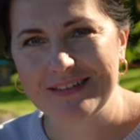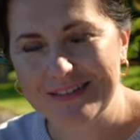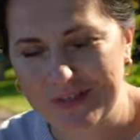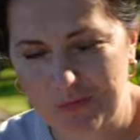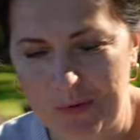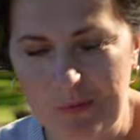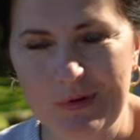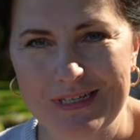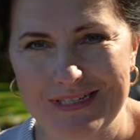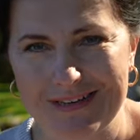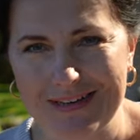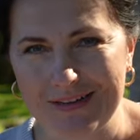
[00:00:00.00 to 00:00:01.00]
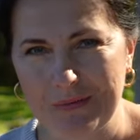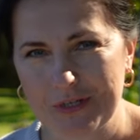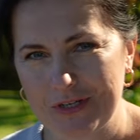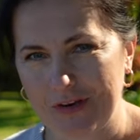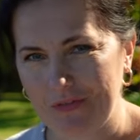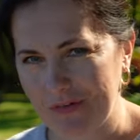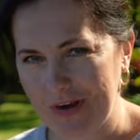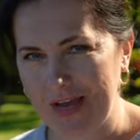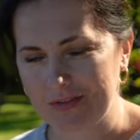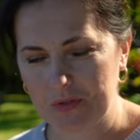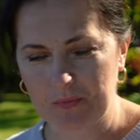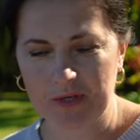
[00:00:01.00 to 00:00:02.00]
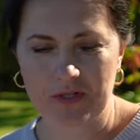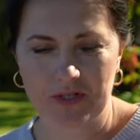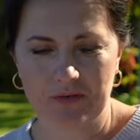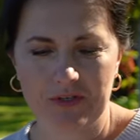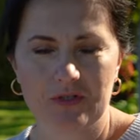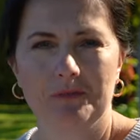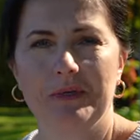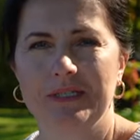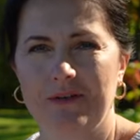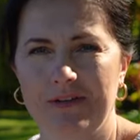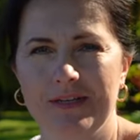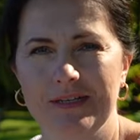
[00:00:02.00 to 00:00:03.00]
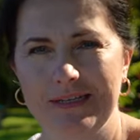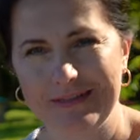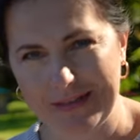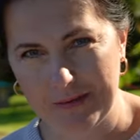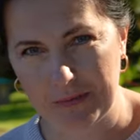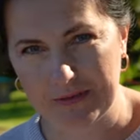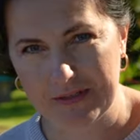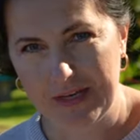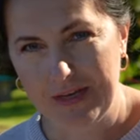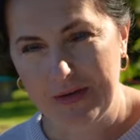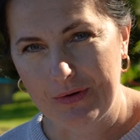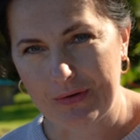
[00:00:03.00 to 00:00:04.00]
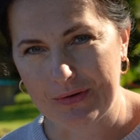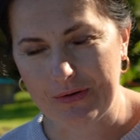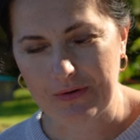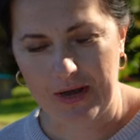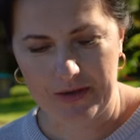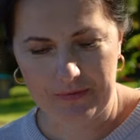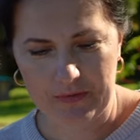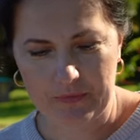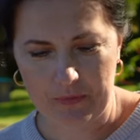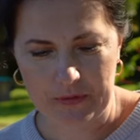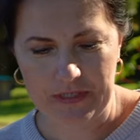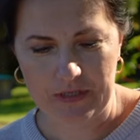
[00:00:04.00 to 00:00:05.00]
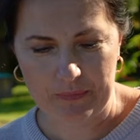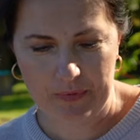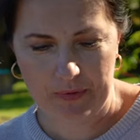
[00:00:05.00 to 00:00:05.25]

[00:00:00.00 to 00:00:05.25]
there is one more setting which I forgot to mention, which should be definitely enabled on your iPhone fourteen